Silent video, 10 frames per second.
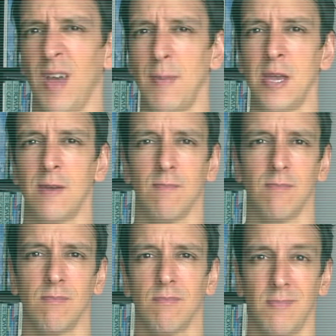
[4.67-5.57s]
I mean,
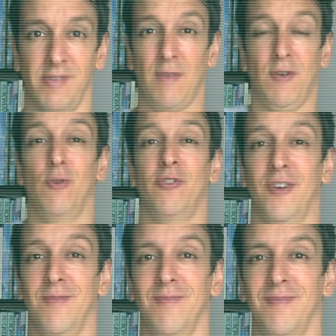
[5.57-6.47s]
it's
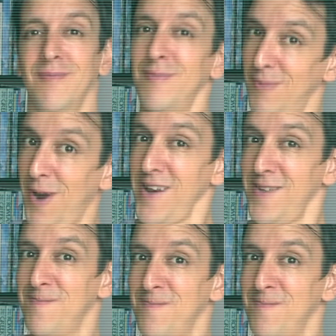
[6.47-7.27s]
evolution, right?